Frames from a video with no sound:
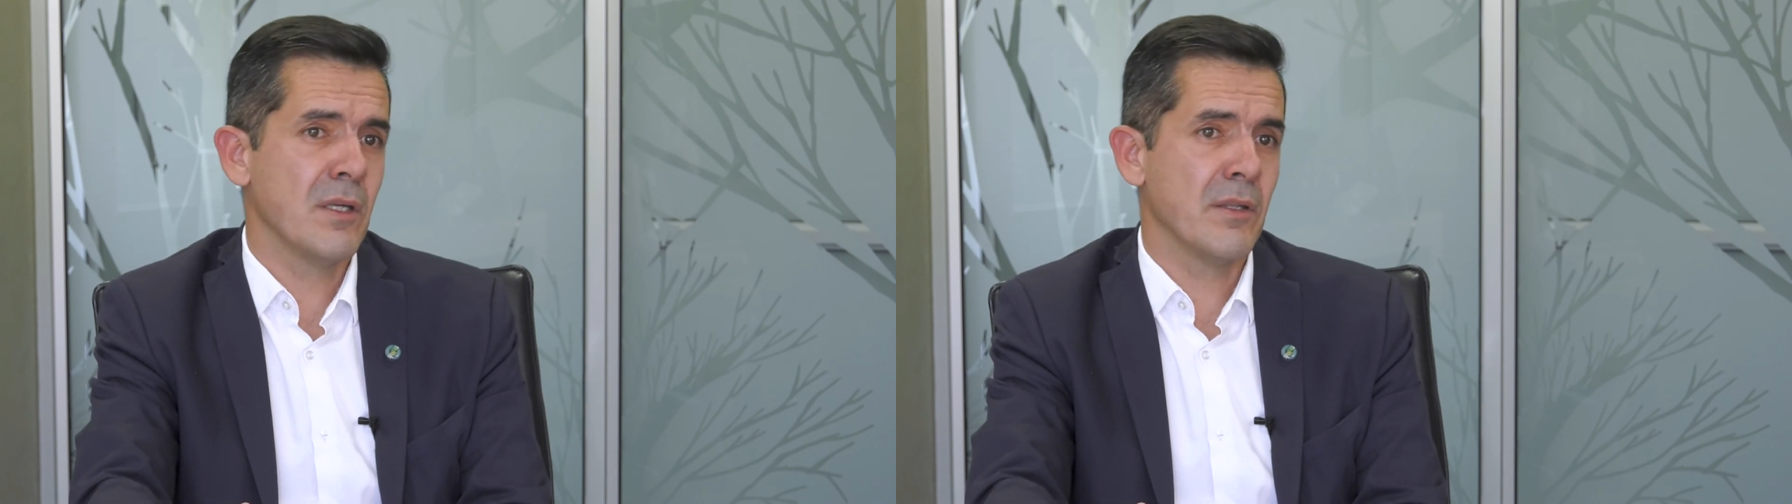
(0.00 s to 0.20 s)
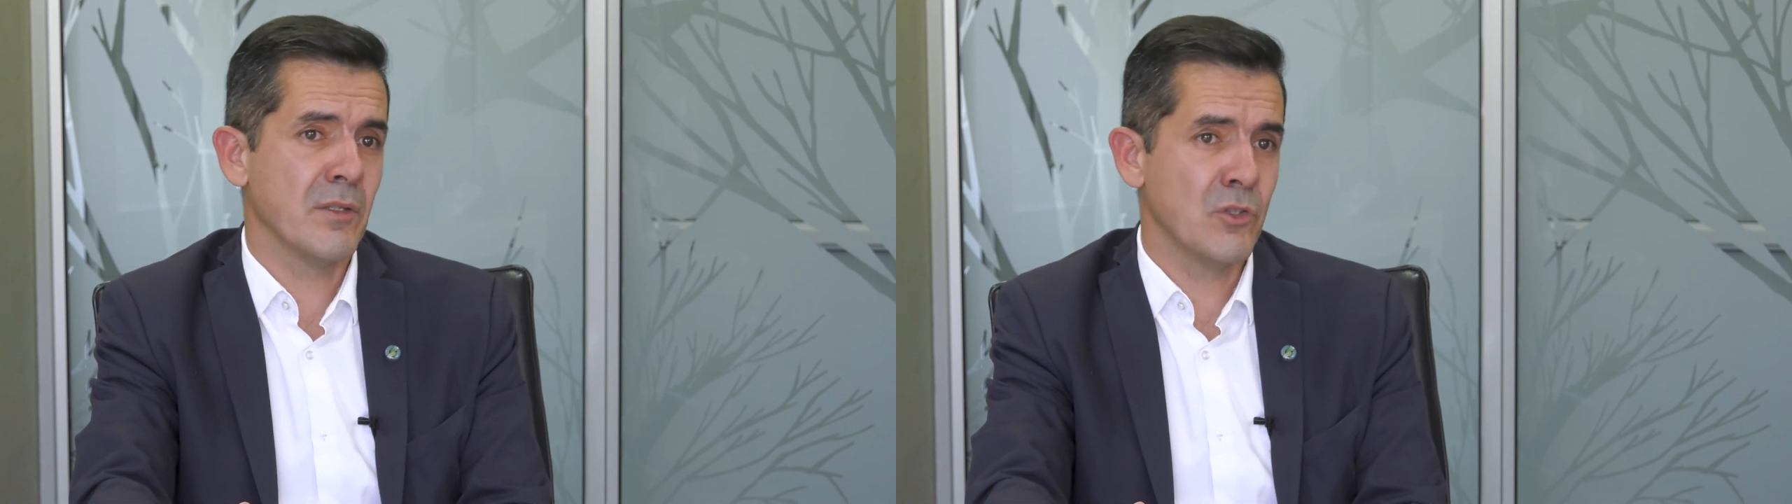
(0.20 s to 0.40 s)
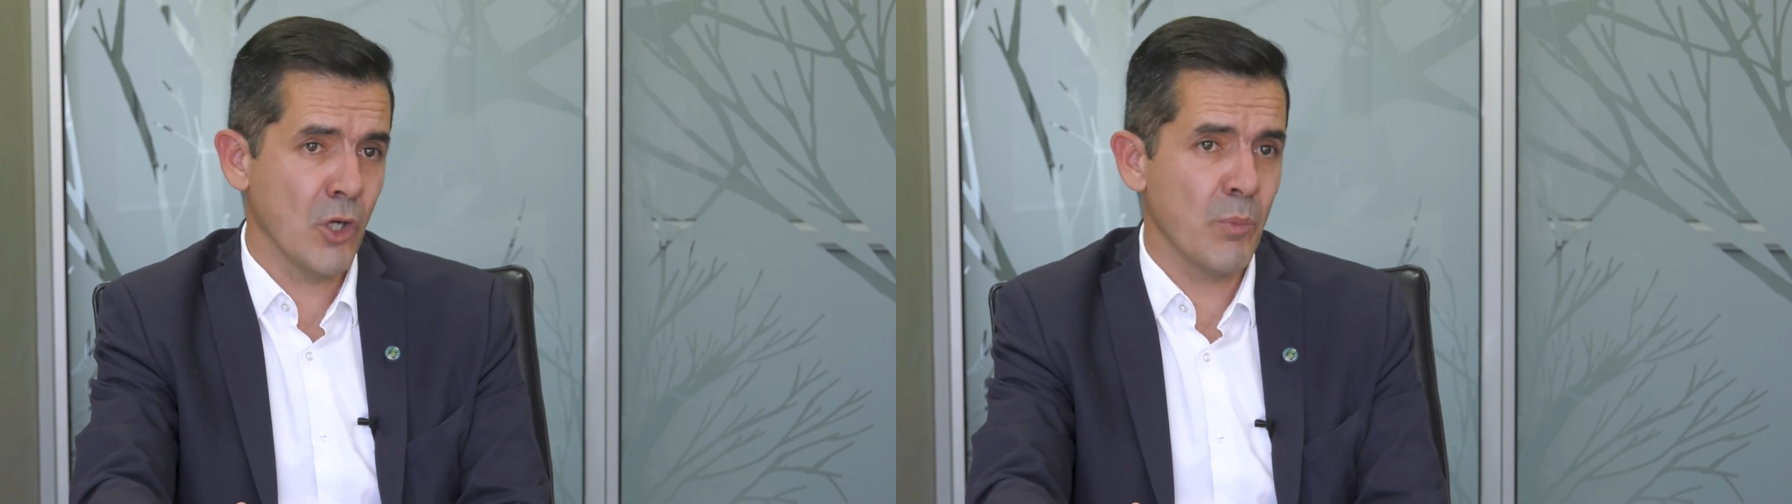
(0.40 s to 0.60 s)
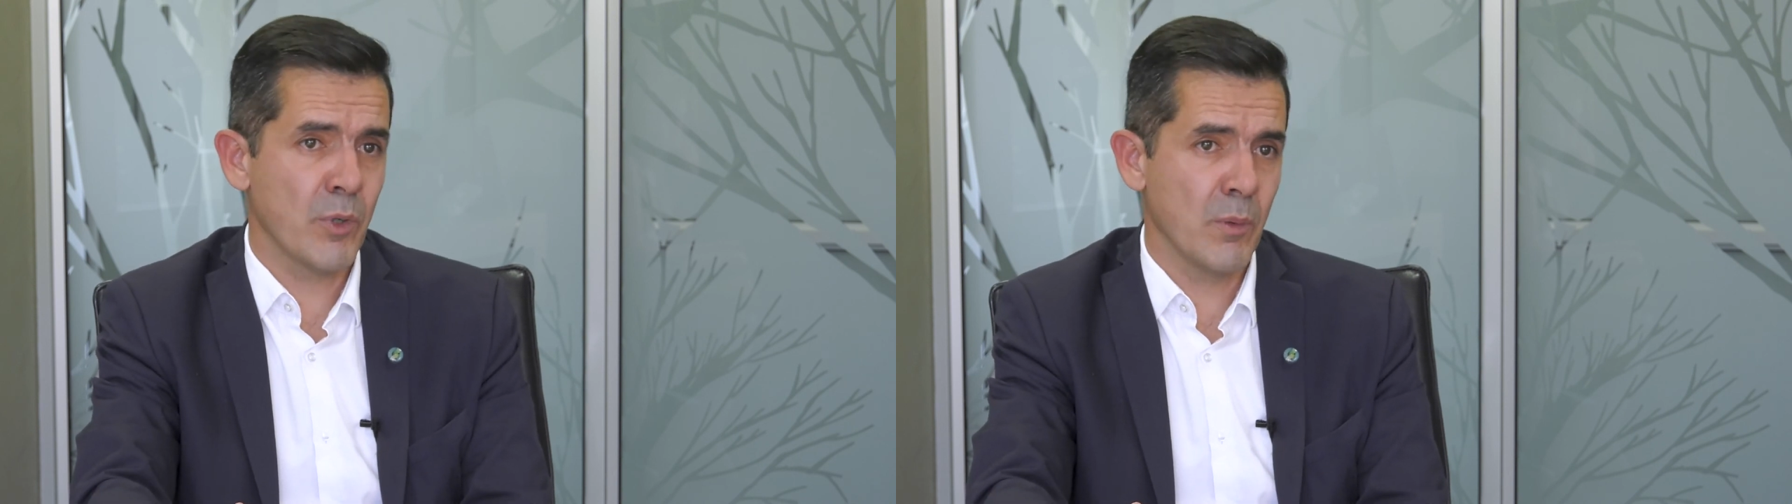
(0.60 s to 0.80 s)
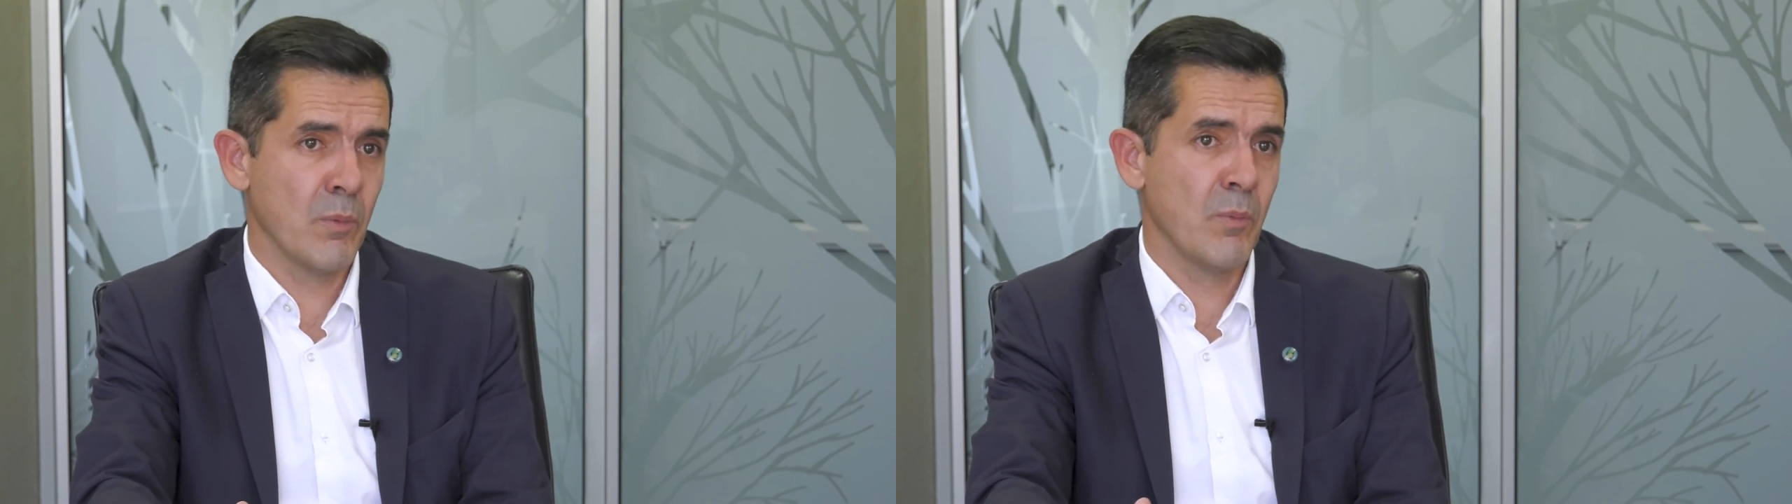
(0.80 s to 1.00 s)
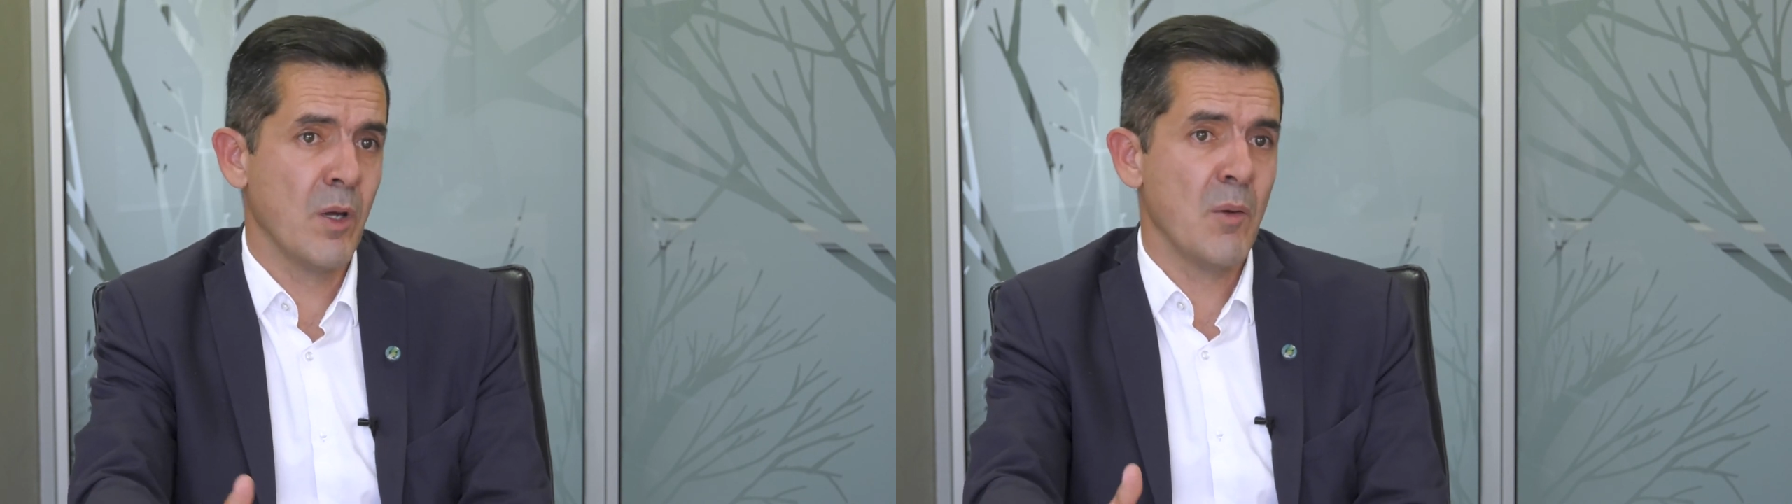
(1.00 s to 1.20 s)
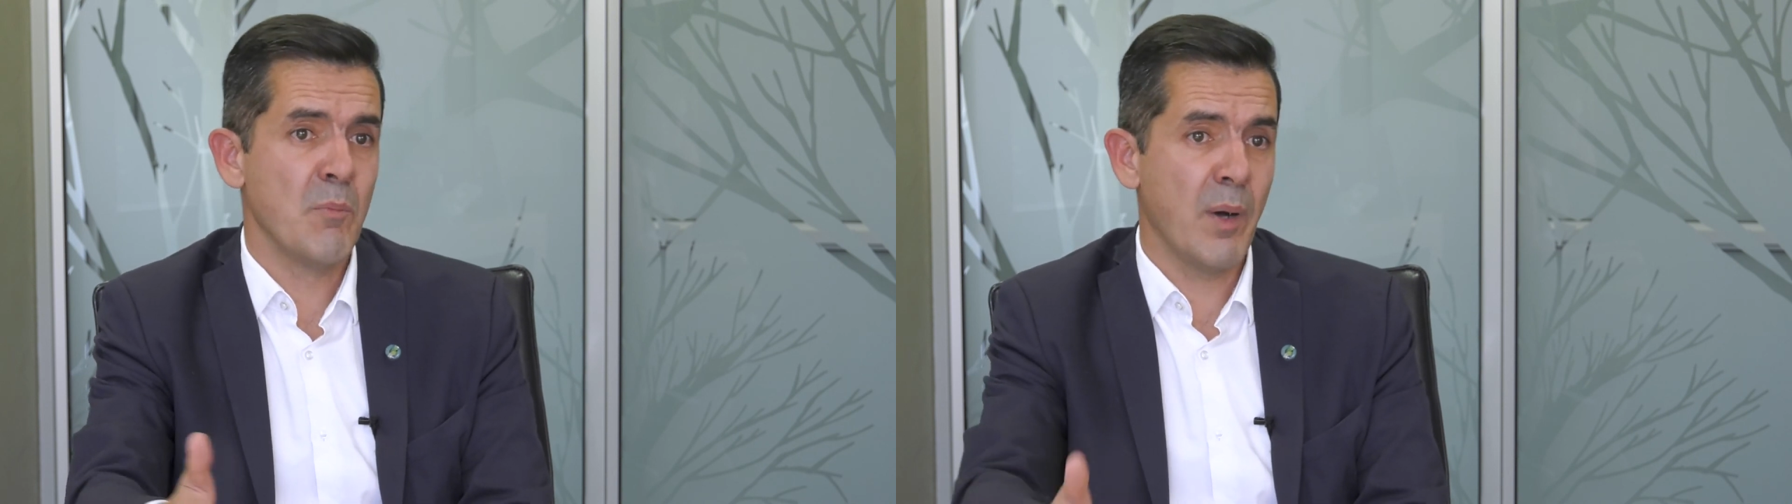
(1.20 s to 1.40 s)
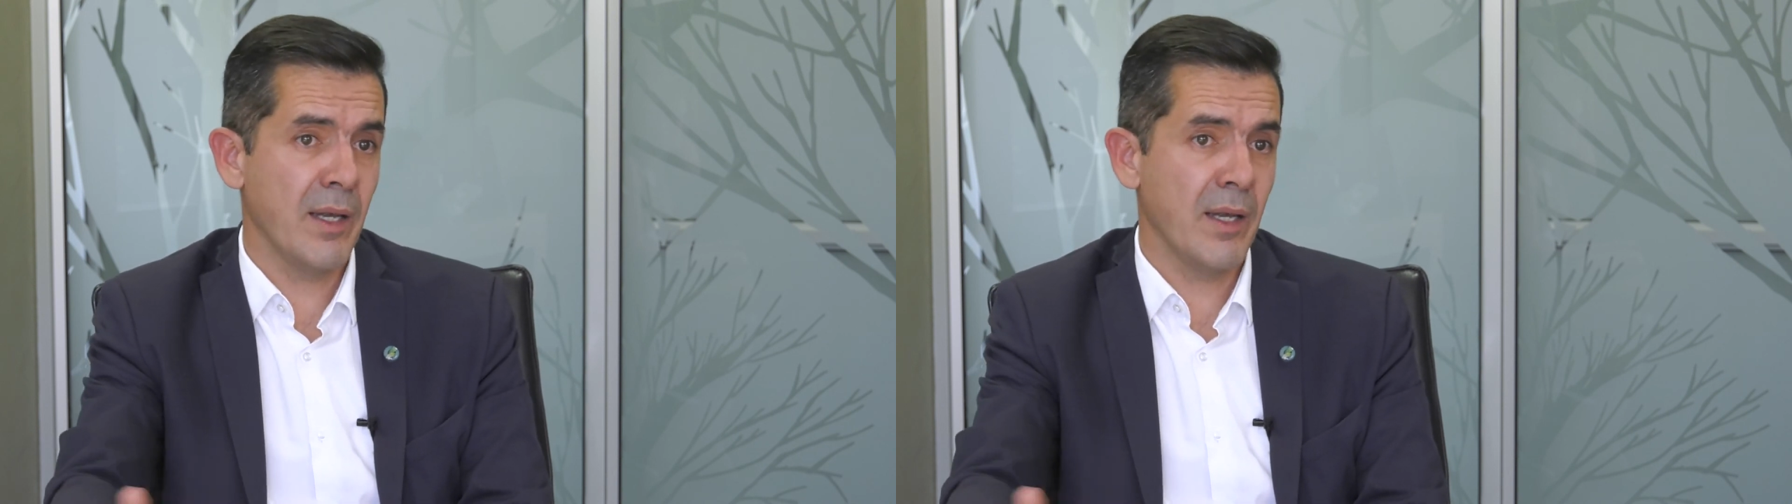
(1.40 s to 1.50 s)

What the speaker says: the job problem by